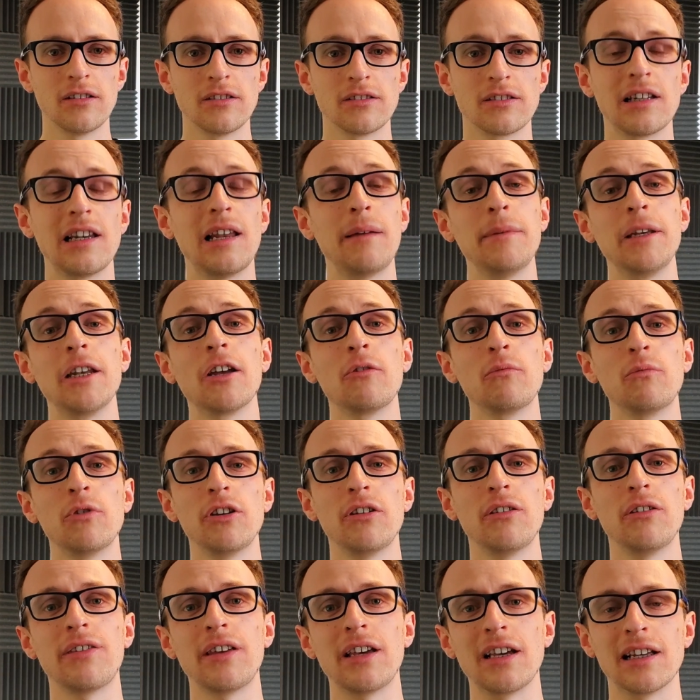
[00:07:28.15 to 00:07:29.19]
So let me know
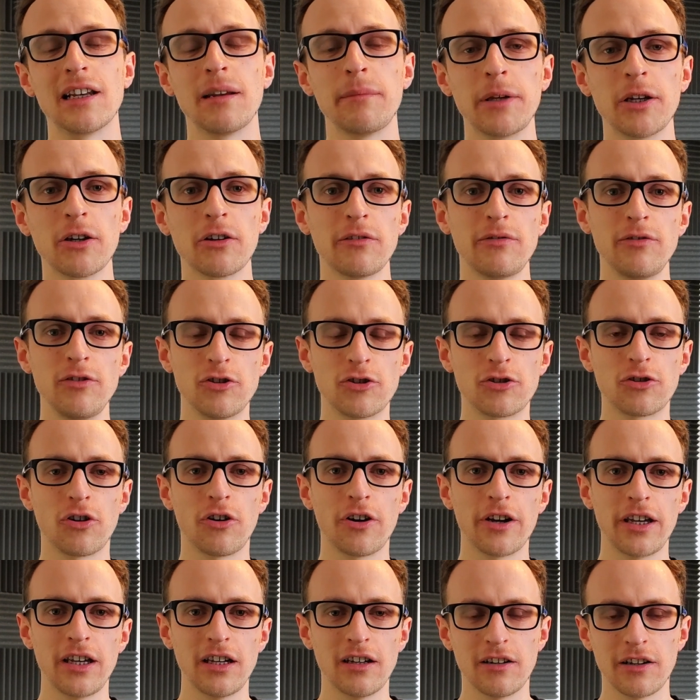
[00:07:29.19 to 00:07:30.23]
what you think. Let me know if you
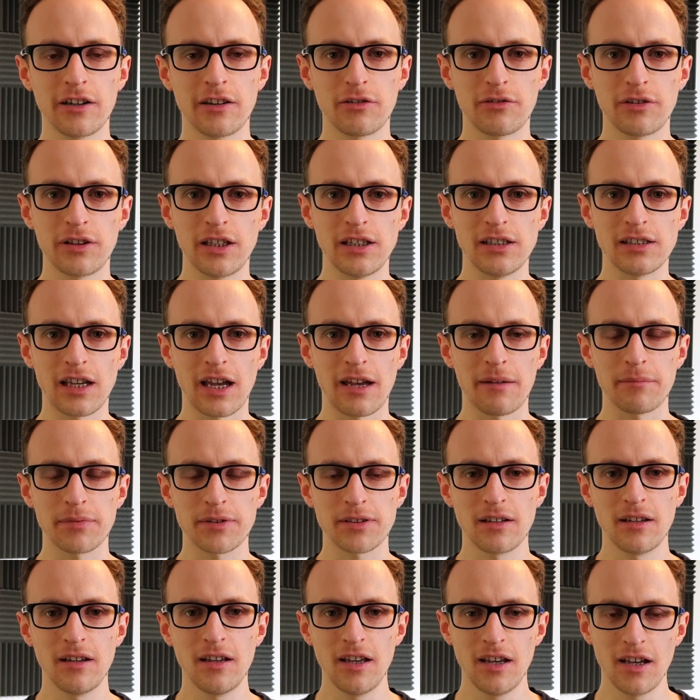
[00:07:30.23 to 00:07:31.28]
try either of these
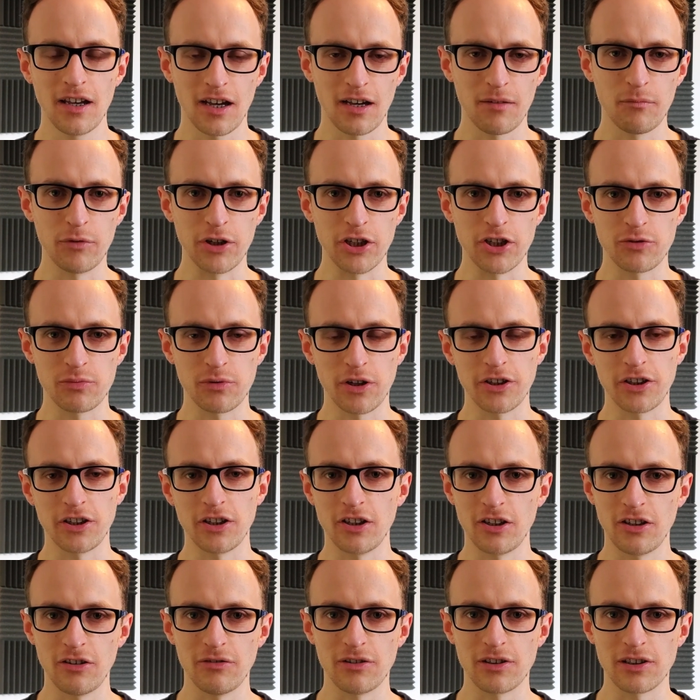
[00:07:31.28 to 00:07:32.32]
apps and which
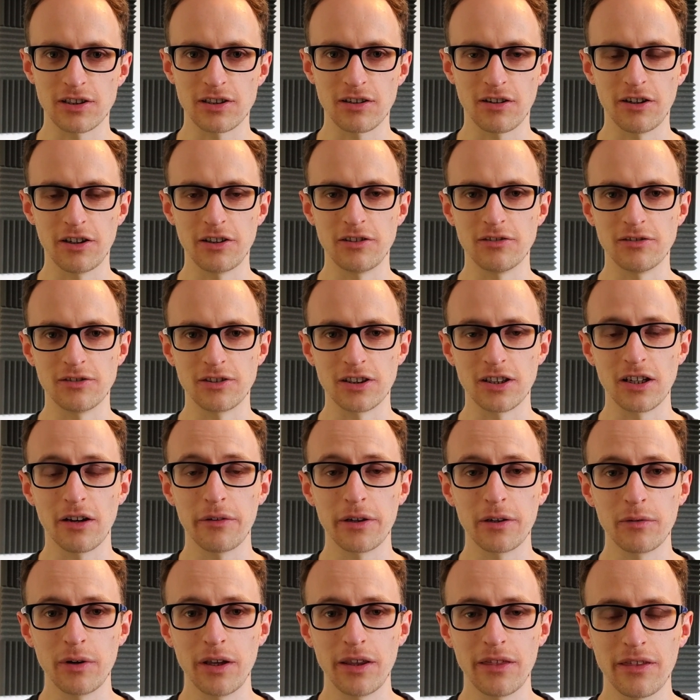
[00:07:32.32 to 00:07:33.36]
one you decide on
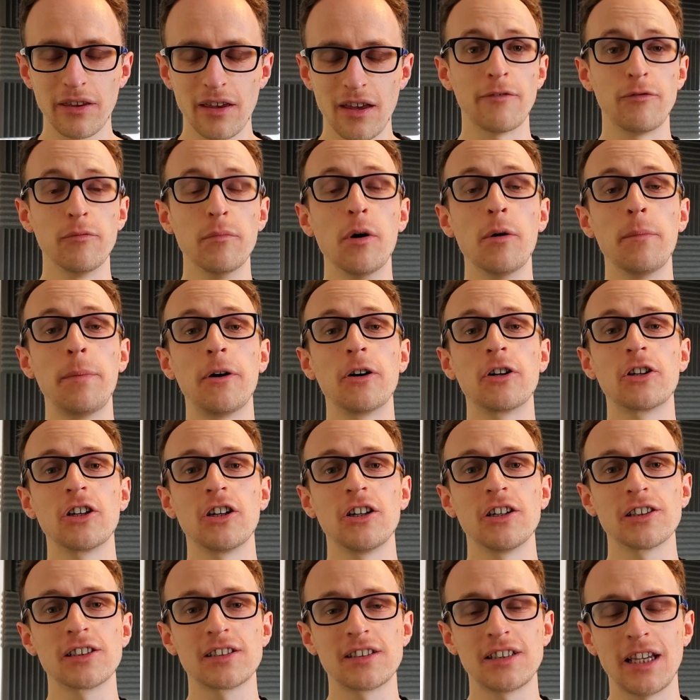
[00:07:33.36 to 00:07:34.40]
going with. And for more
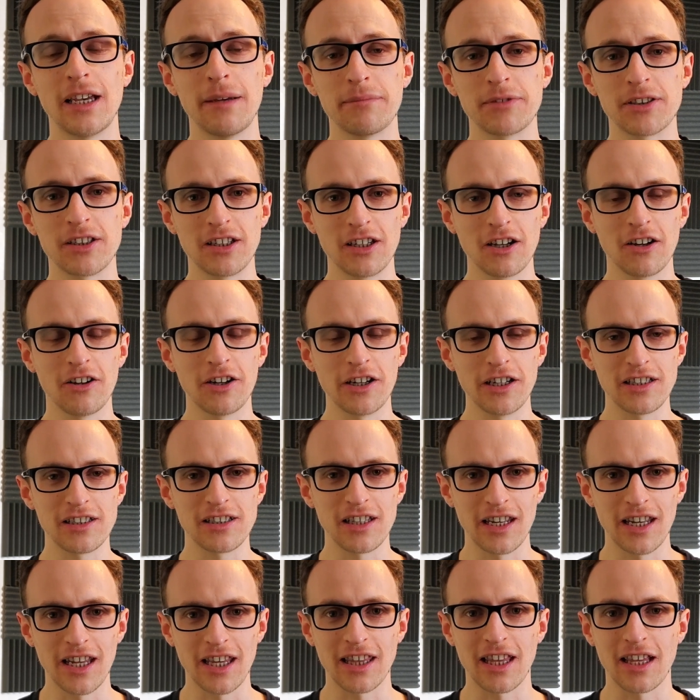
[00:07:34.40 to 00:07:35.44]
podcast tips and guides,
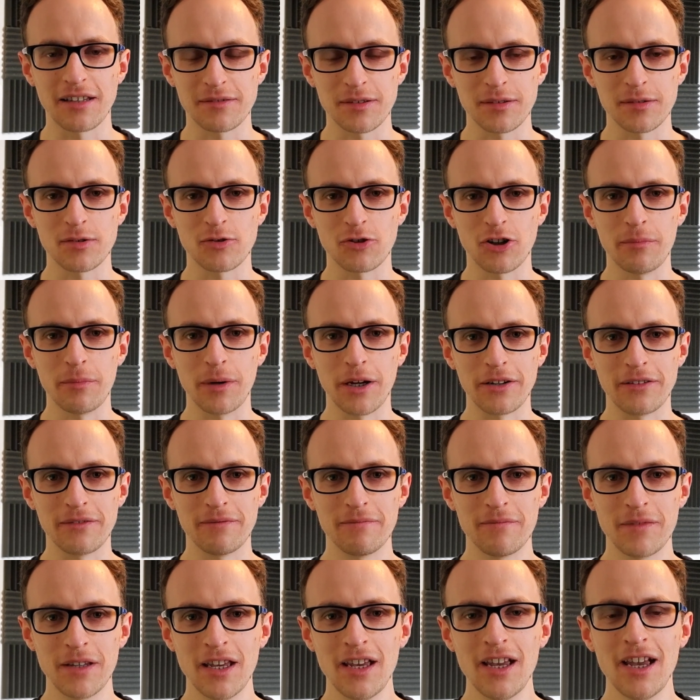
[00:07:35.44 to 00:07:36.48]
then hit that subscribe
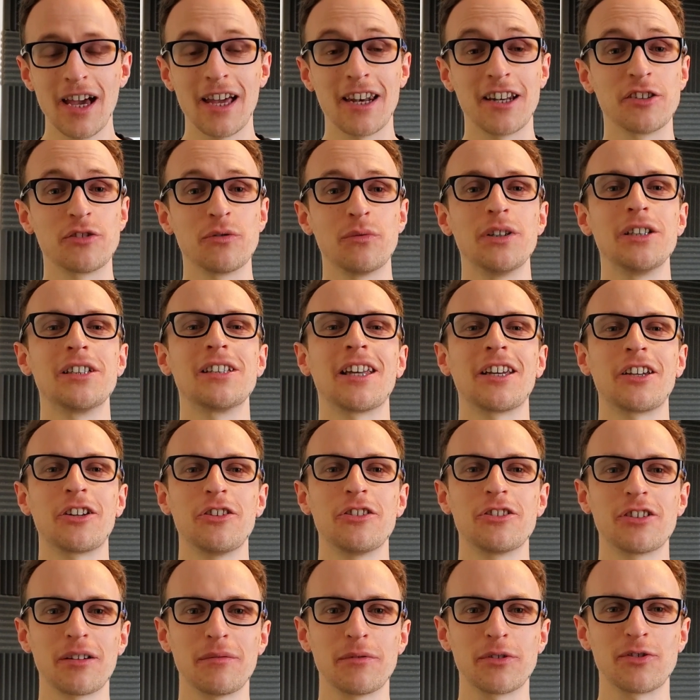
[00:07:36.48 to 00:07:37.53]
button. And as always, thank
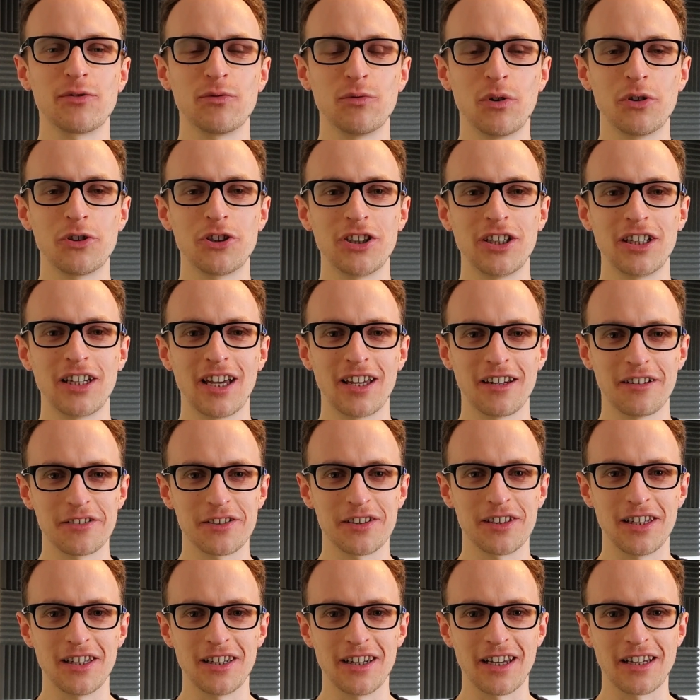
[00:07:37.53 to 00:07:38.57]
you so much for watching, and I'll
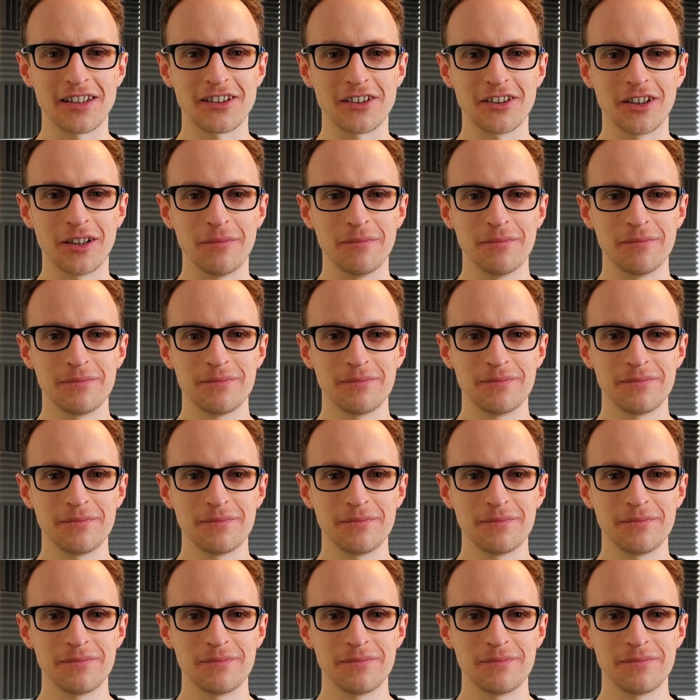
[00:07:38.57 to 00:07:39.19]
see you next time.